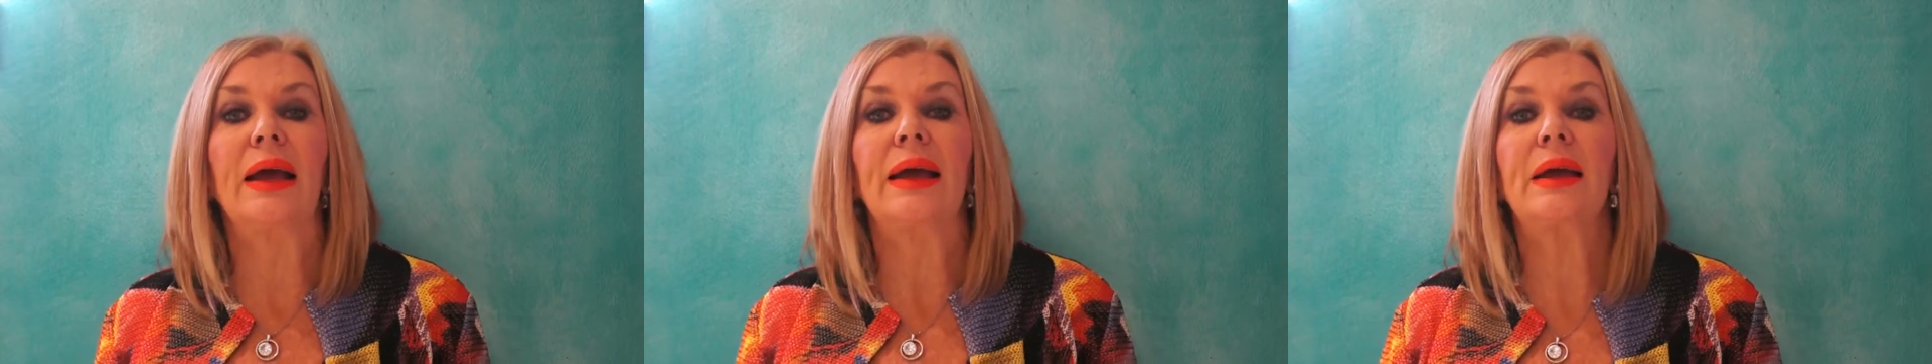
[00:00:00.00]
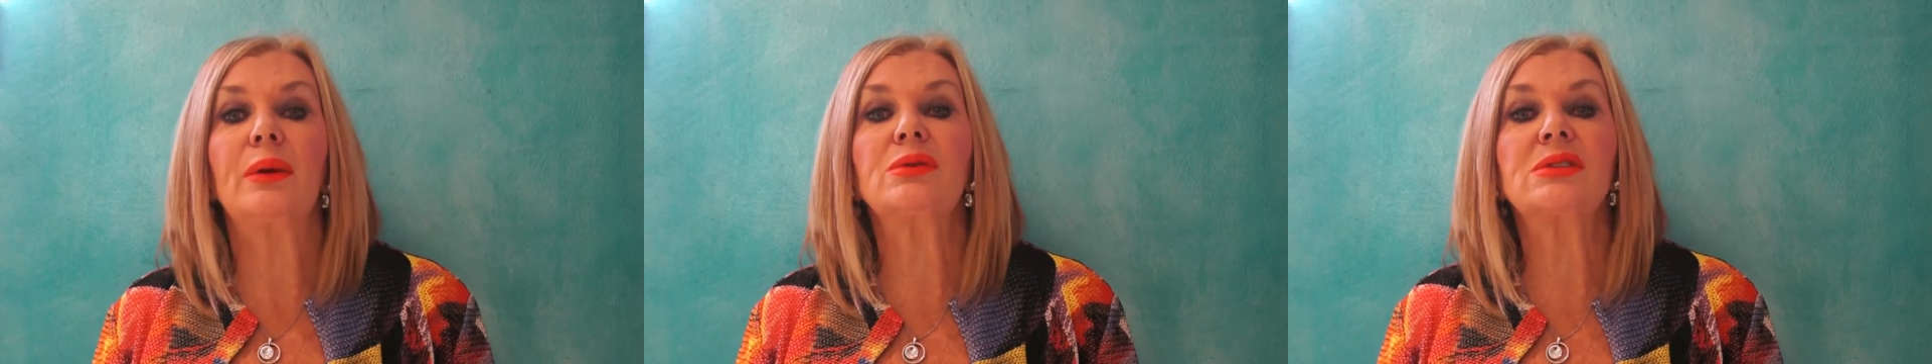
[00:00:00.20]

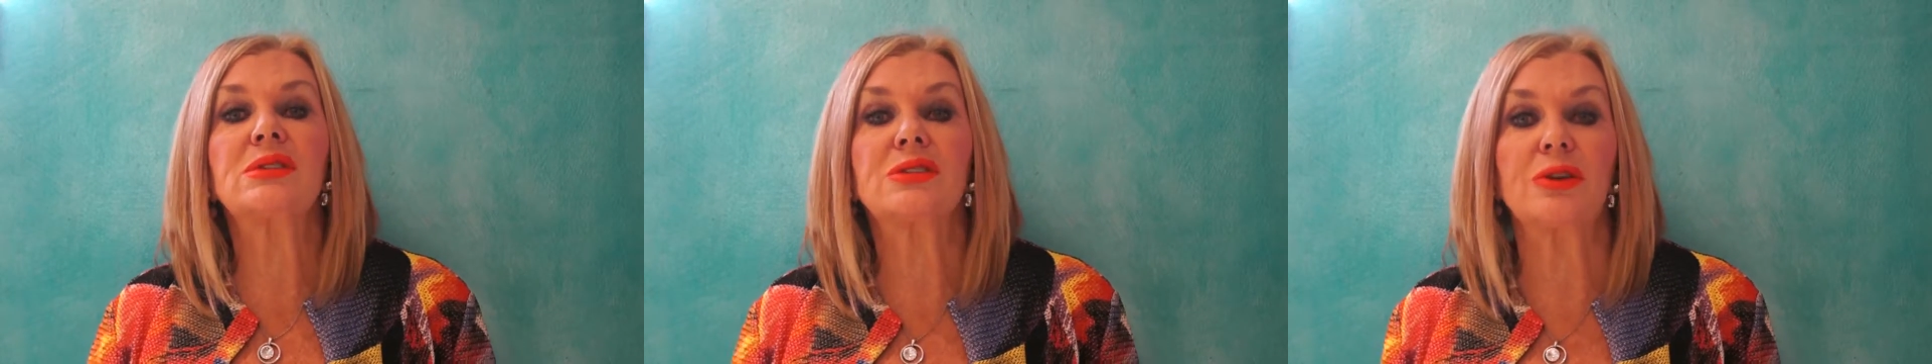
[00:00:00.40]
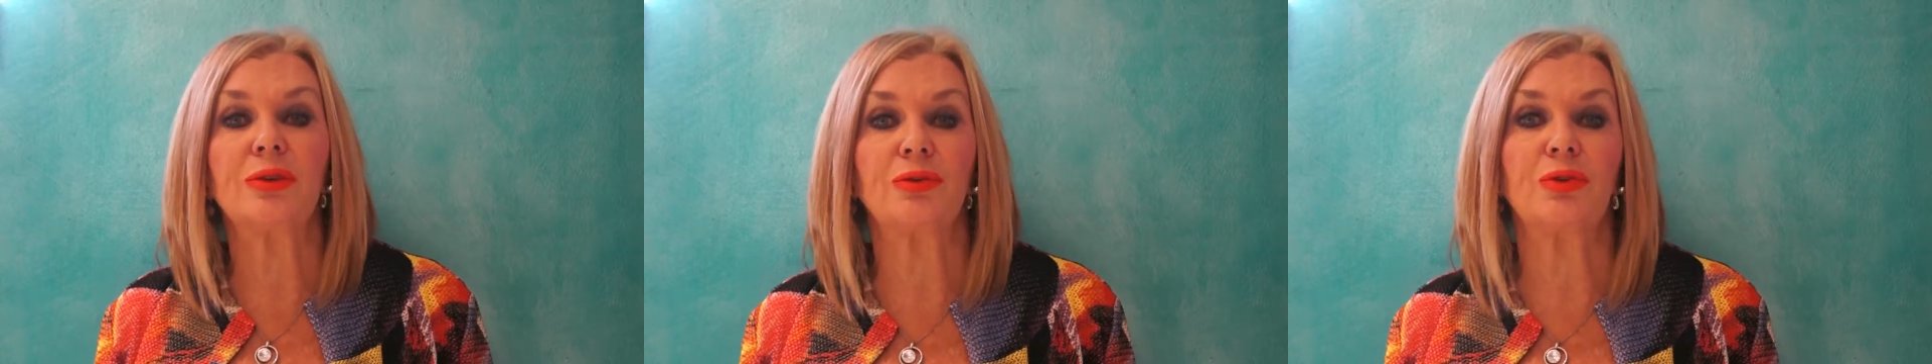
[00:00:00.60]
He was
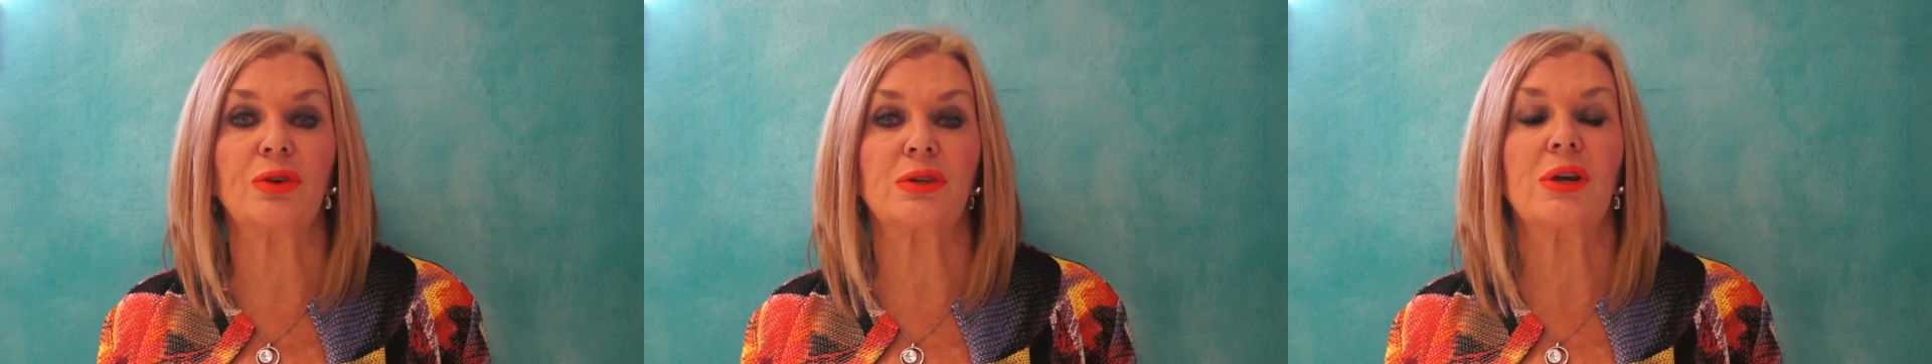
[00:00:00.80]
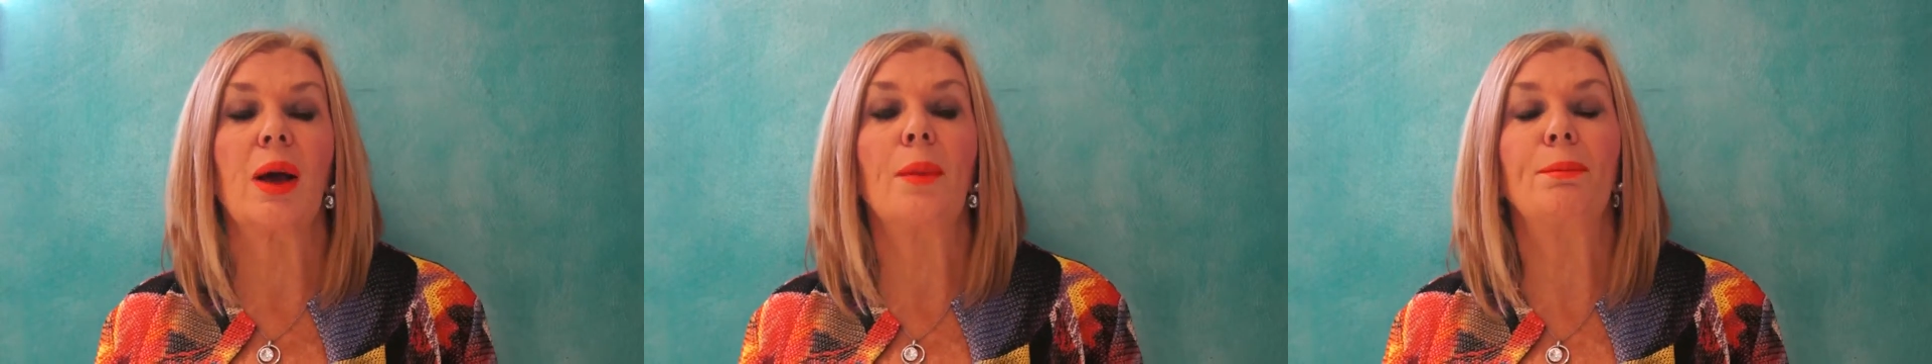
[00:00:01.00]

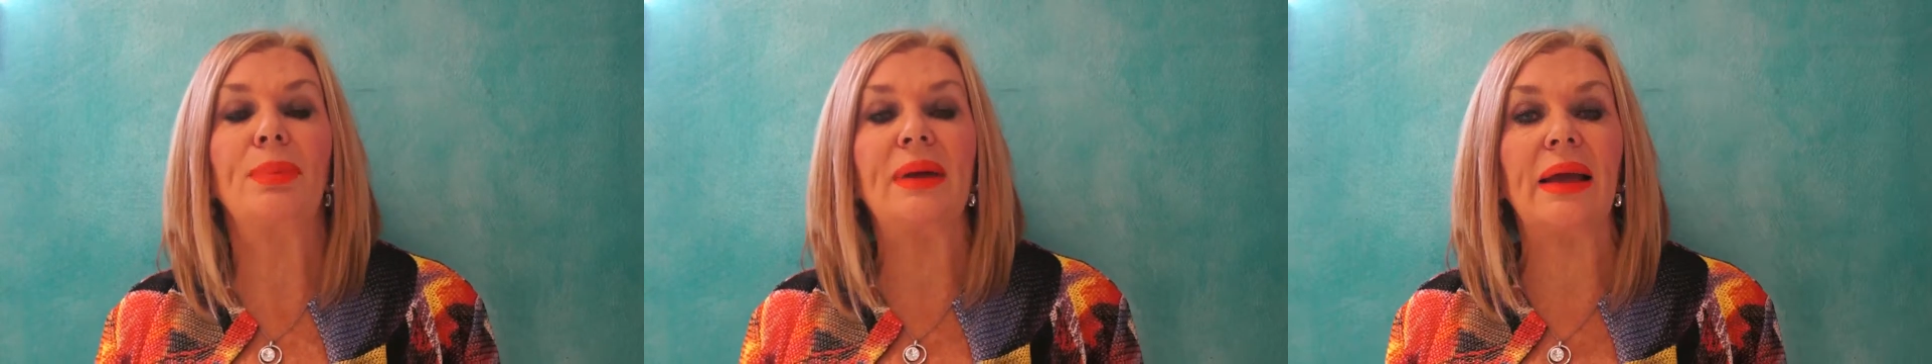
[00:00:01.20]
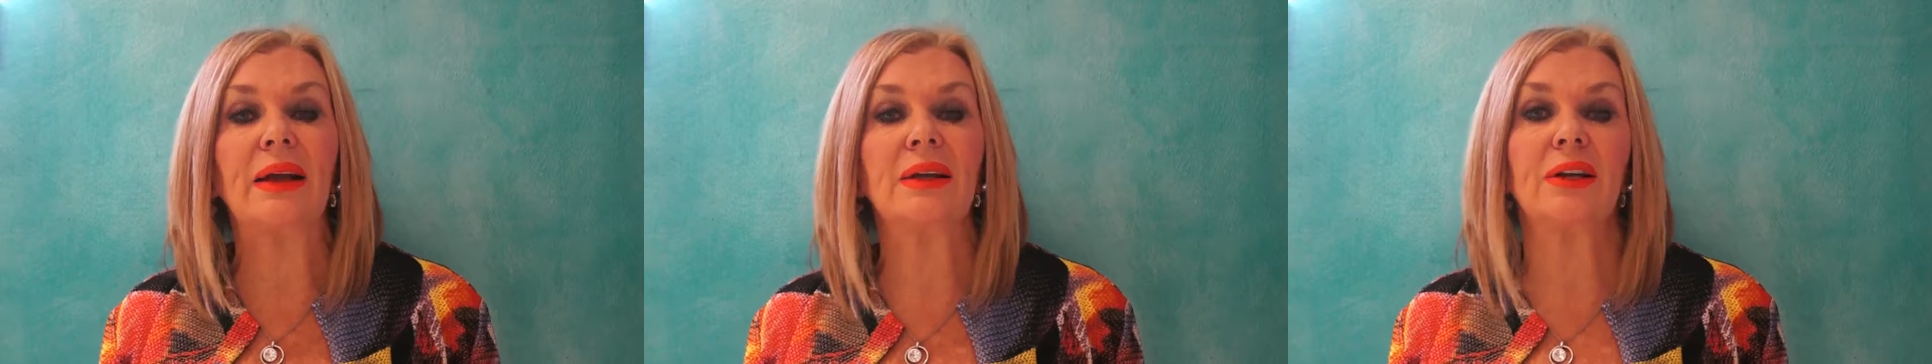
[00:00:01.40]
different.
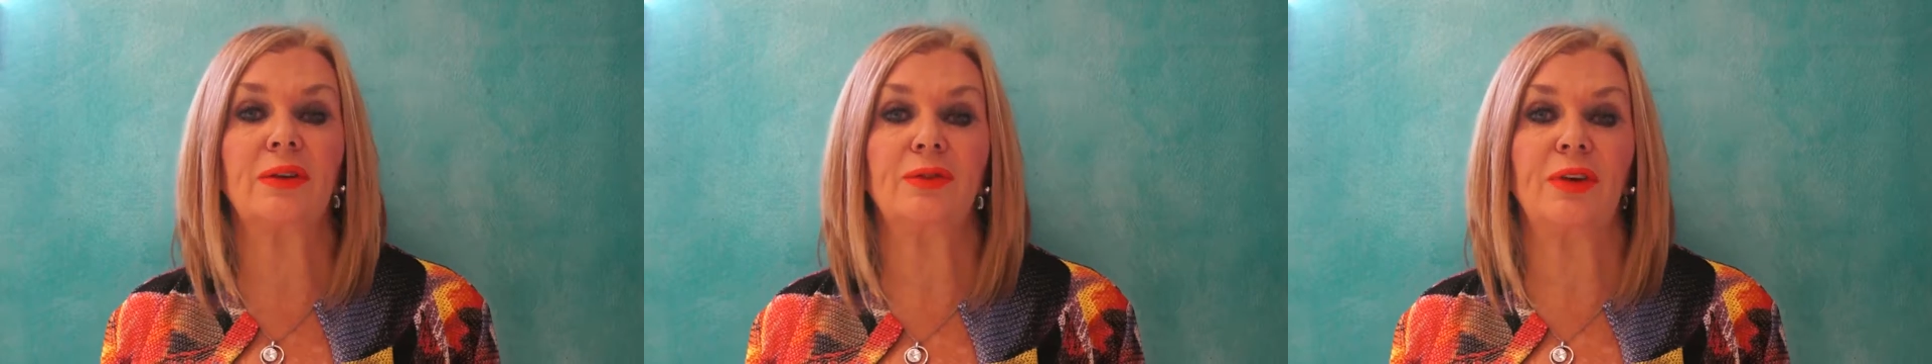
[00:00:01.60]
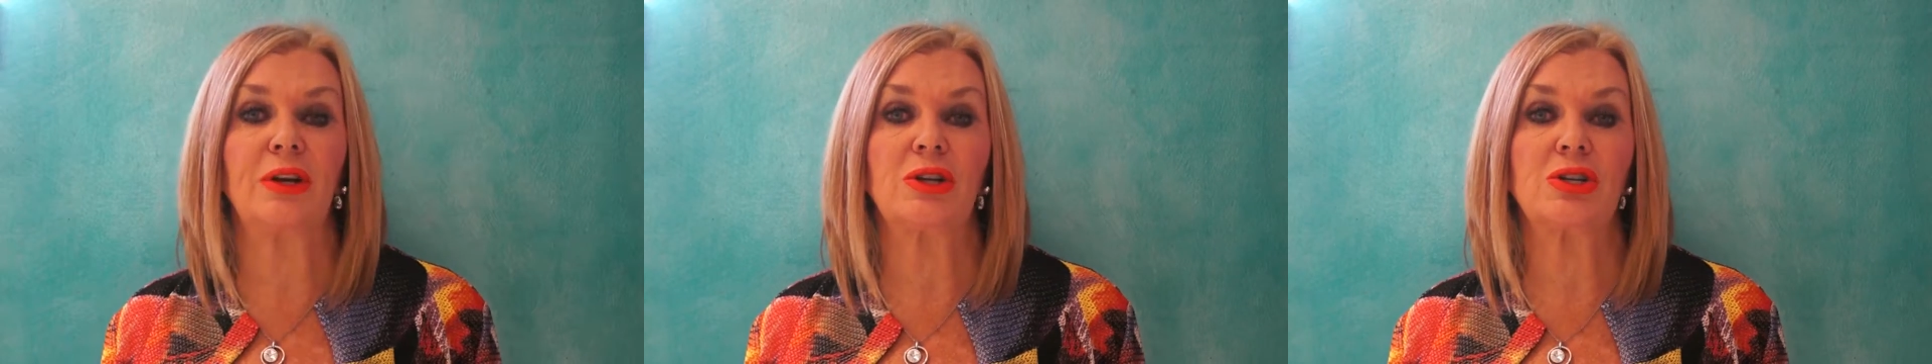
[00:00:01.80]
Be
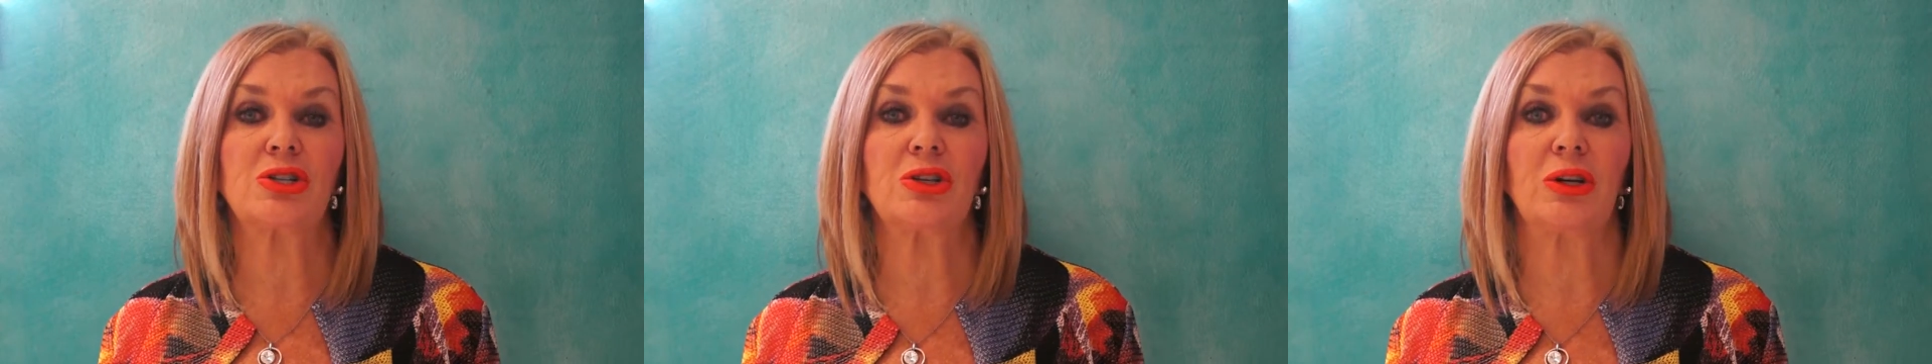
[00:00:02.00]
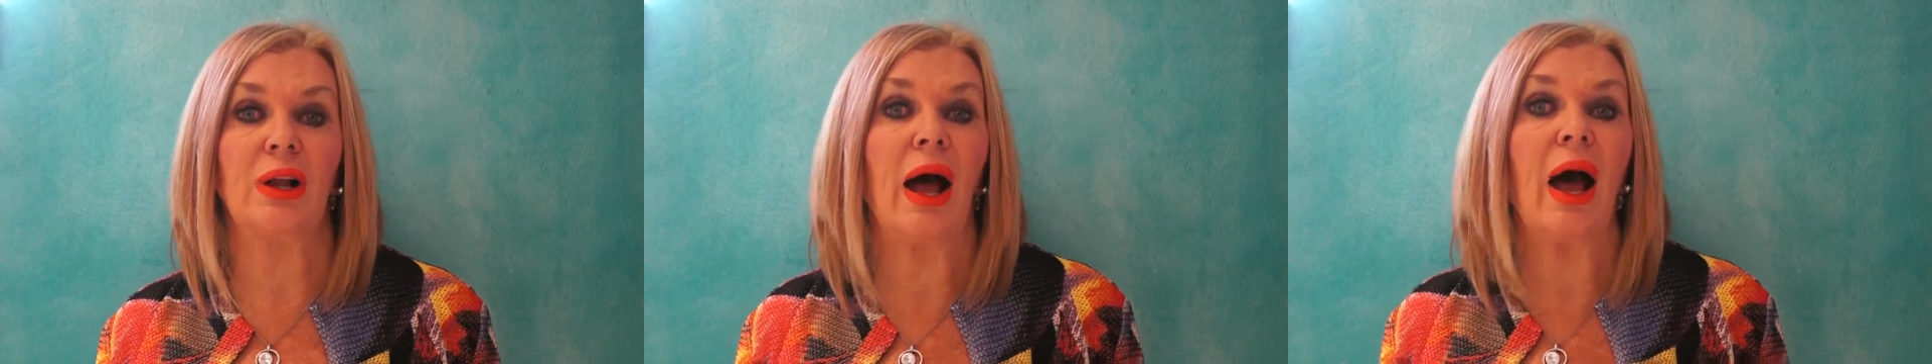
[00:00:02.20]
unconventional.